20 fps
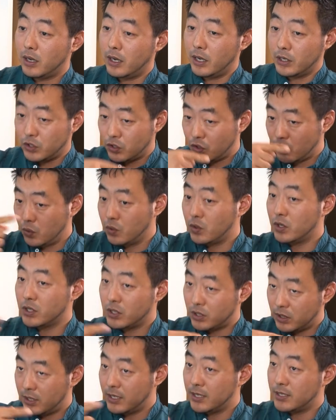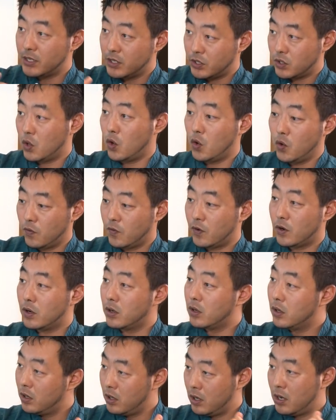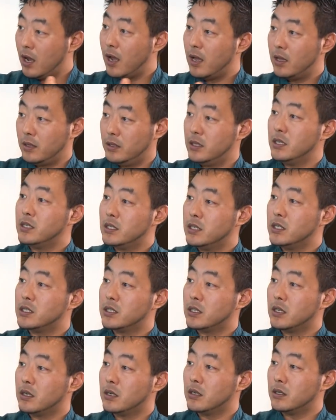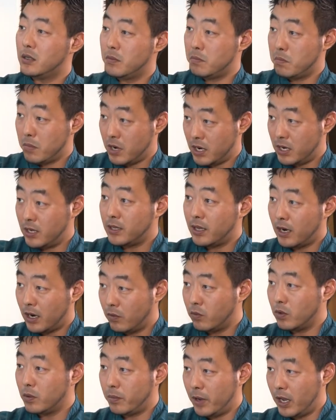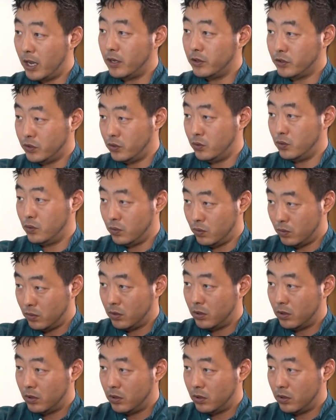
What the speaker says: as soon as this is over, this is the money that I will pay to